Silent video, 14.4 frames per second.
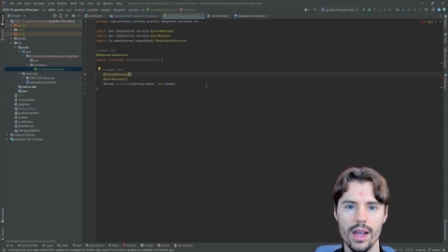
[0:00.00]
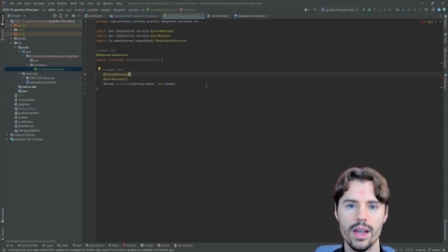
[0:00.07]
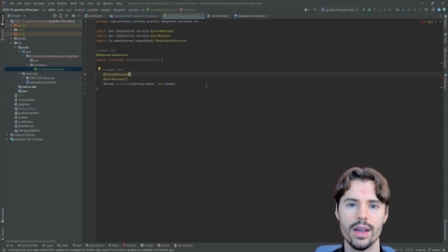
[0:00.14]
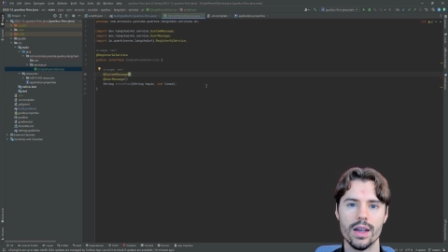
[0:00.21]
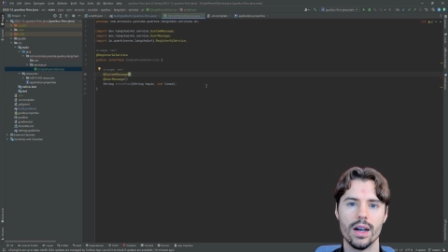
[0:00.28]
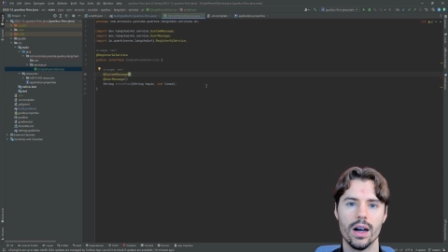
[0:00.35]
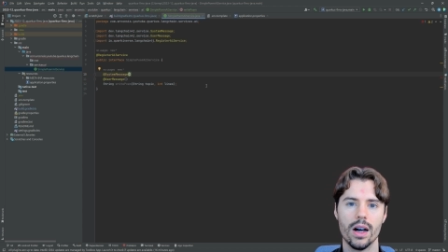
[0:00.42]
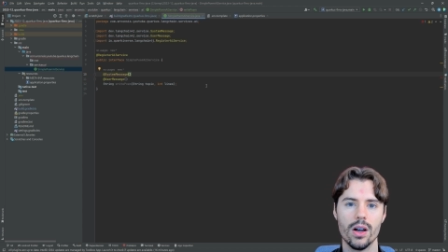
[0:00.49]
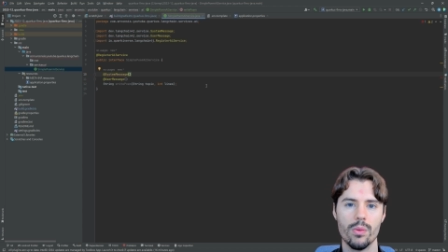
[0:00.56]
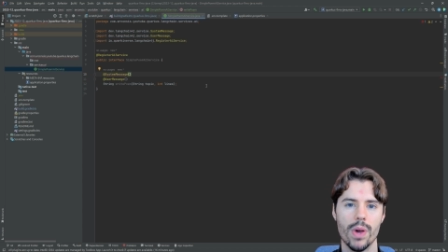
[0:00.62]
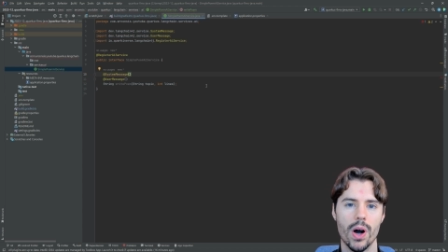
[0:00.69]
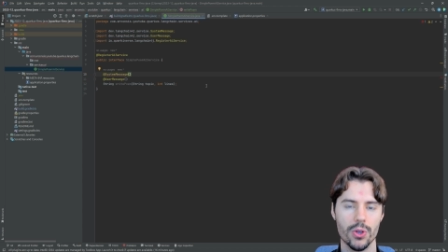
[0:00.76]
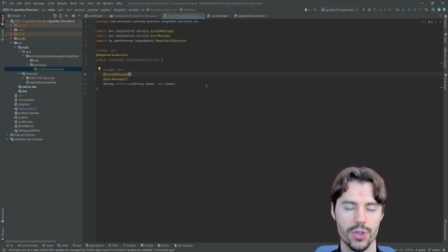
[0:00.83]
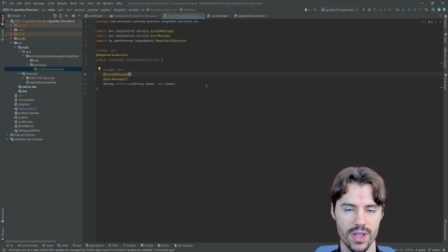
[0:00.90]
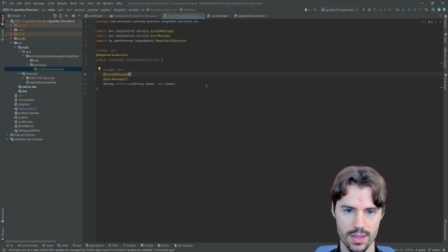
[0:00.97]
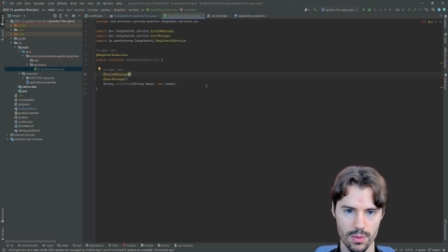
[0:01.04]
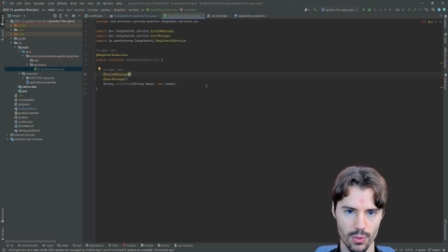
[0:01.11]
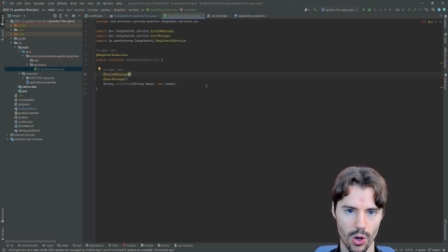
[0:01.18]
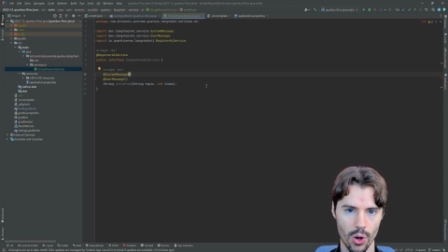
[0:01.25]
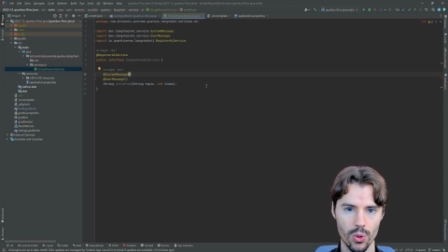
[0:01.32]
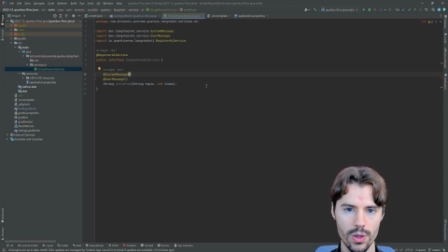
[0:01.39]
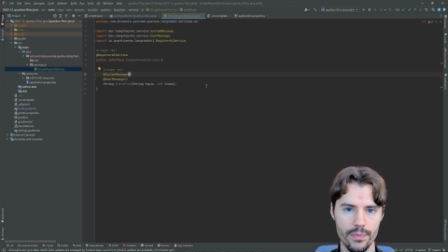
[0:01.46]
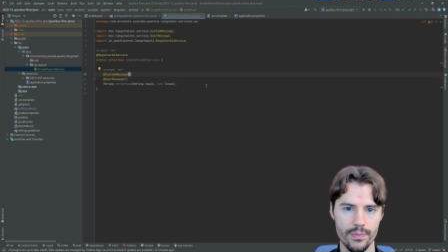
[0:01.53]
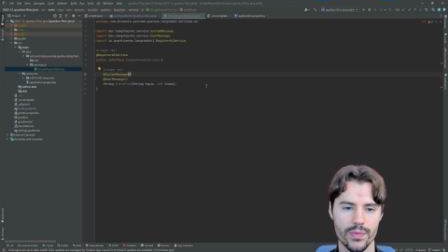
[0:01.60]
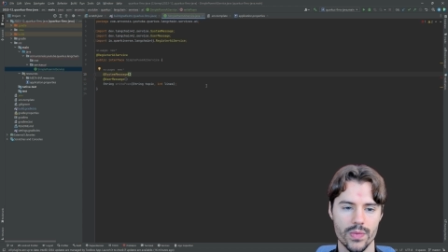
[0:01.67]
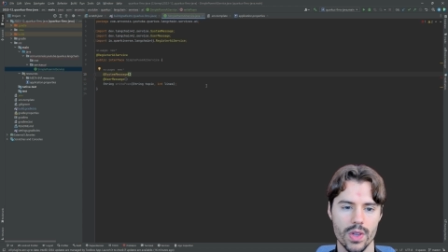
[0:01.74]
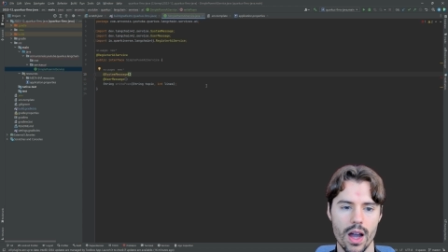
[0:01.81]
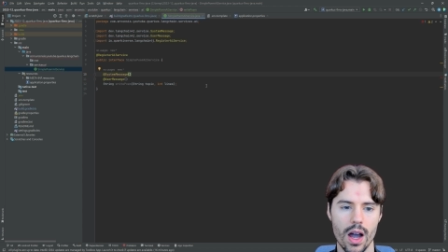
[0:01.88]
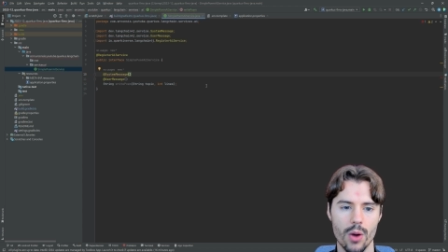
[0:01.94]
uh, about its role,
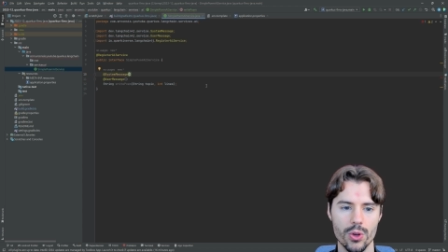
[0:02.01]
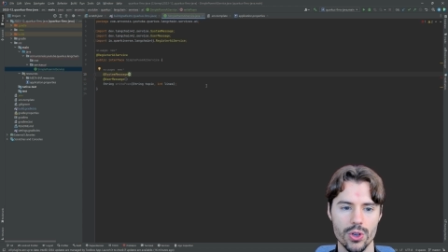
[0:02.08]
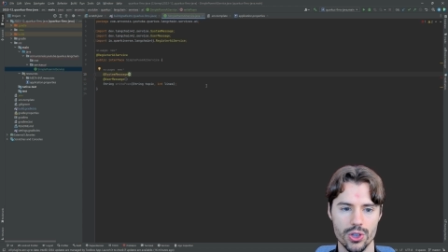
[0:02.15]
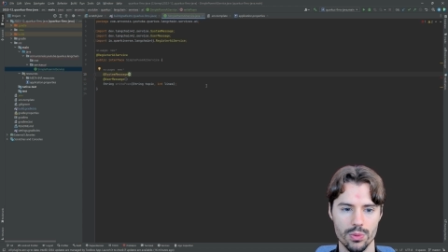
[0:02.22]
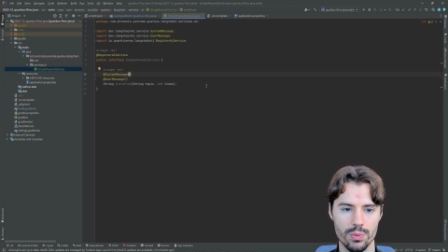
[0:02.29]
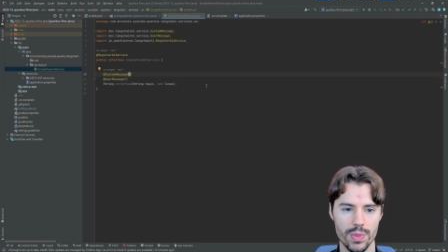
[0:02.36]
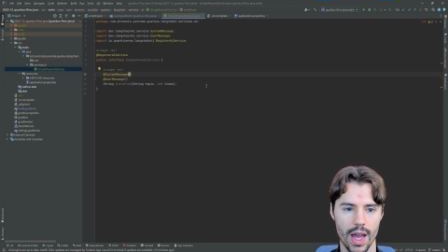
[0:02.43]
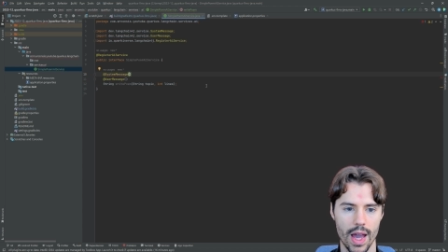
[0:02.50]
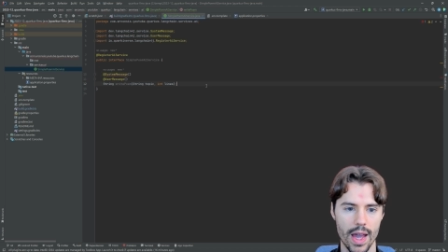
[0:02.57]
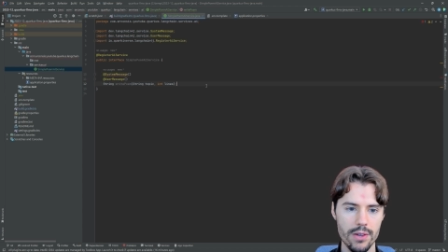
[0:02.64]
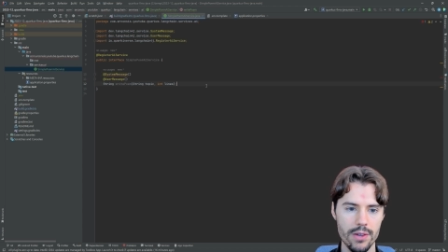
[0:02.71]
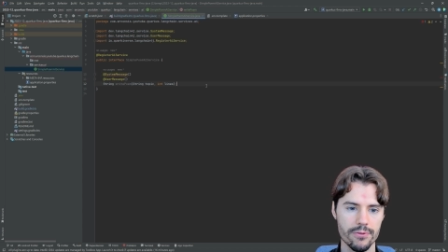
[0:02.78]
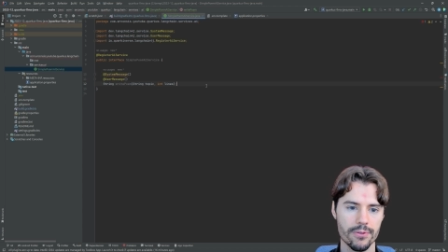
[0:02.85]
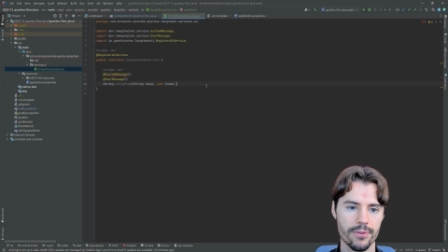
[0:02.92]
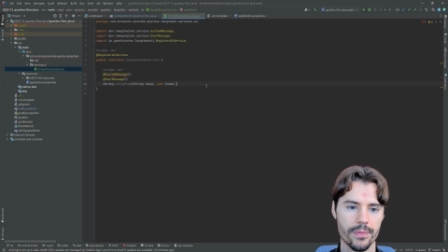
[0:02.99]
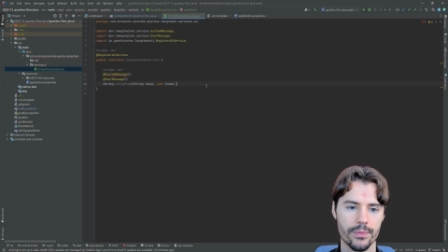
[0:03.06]
how it should behave.